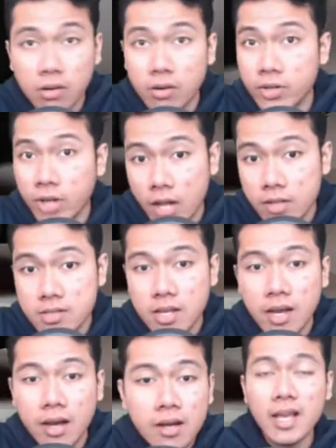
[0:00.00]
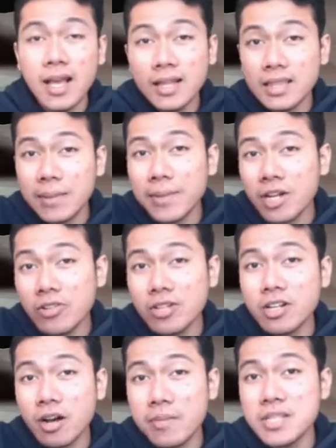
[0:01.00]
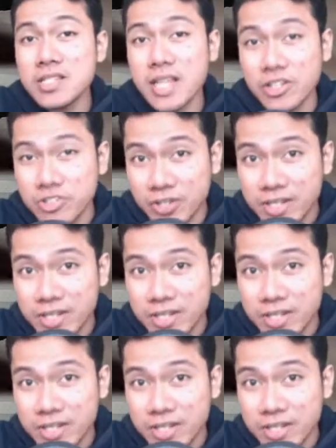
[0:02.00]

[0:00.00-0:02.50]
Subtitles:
or not? Let me know in the comment section